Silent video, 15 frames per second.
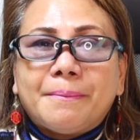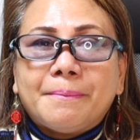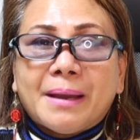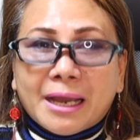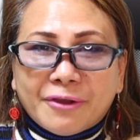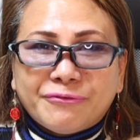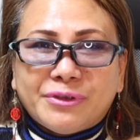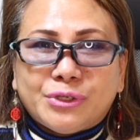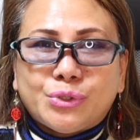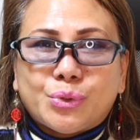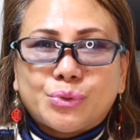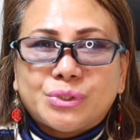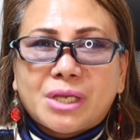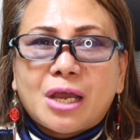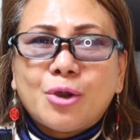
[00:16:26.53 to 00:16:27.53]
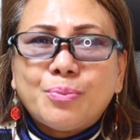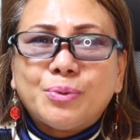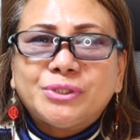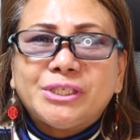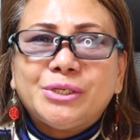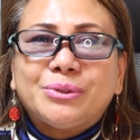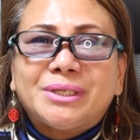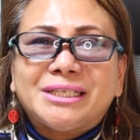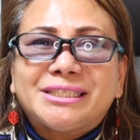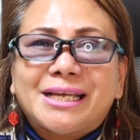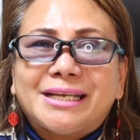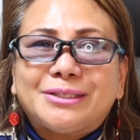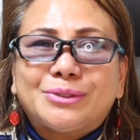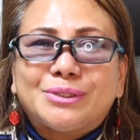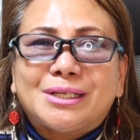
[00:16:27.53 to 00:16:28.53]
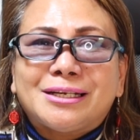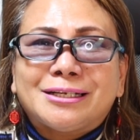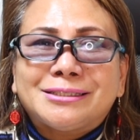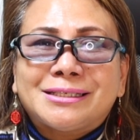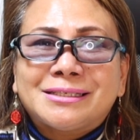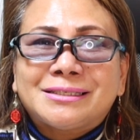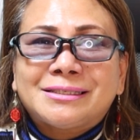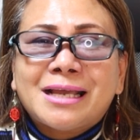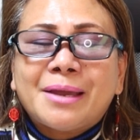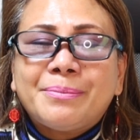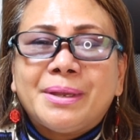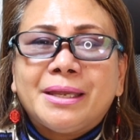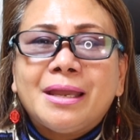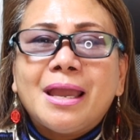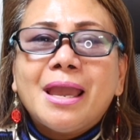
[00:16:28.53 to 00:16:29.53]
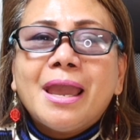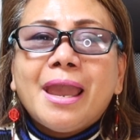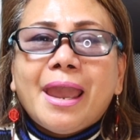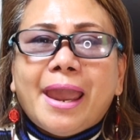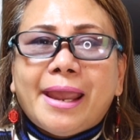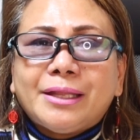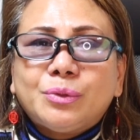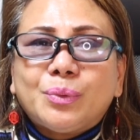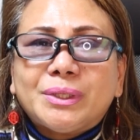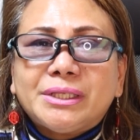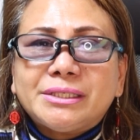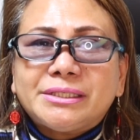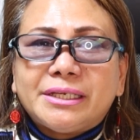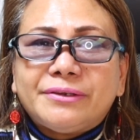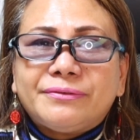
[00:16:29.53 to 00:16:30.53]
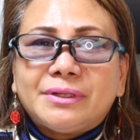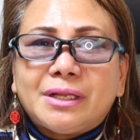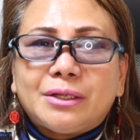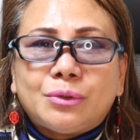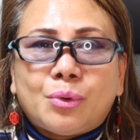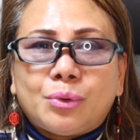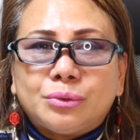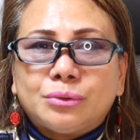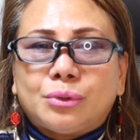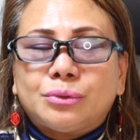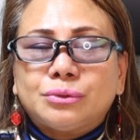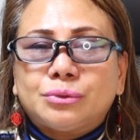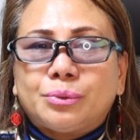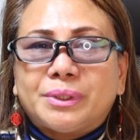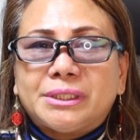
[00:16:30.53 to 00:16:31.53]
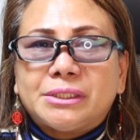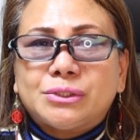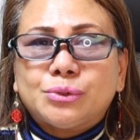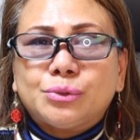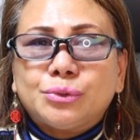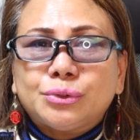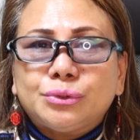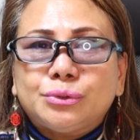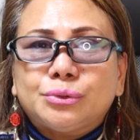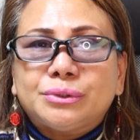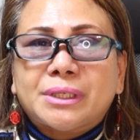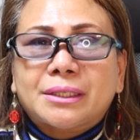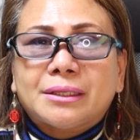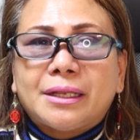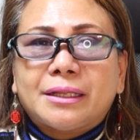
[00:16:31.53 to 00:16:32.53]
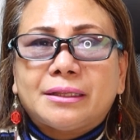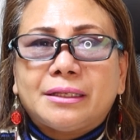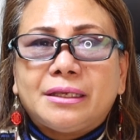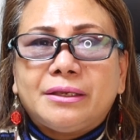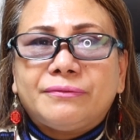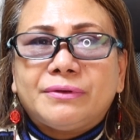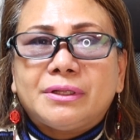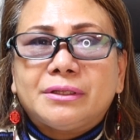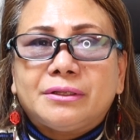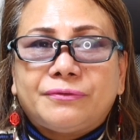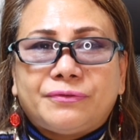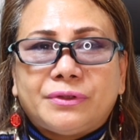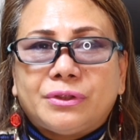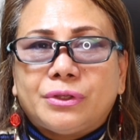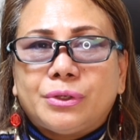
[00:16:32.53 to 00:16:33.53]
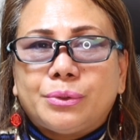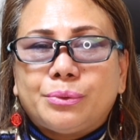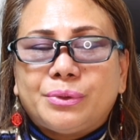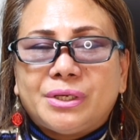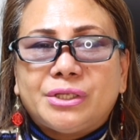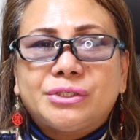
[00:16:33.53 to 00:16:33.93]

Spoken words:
mga videos. Ako po si Yuri Saito na nagsasabing, hate what is evil and hold on to what is good. Do not let evil defeat you.